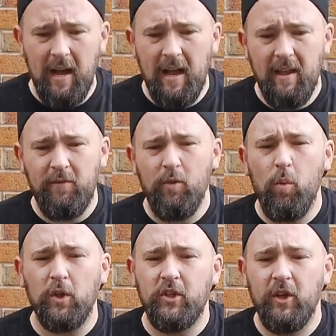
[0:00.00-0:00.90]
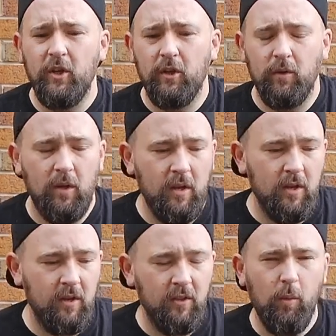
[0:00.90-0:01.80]
If you watched the
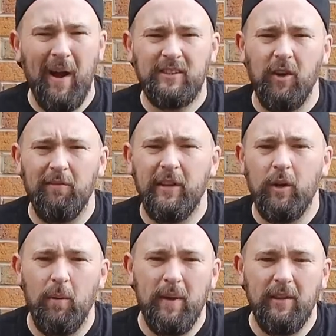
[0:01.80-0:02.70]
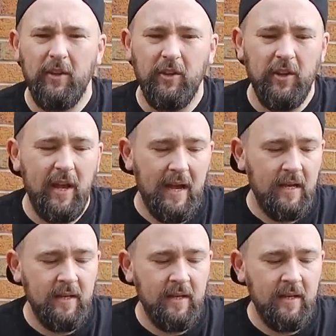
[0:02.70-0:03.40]
wax stop video I made the other day,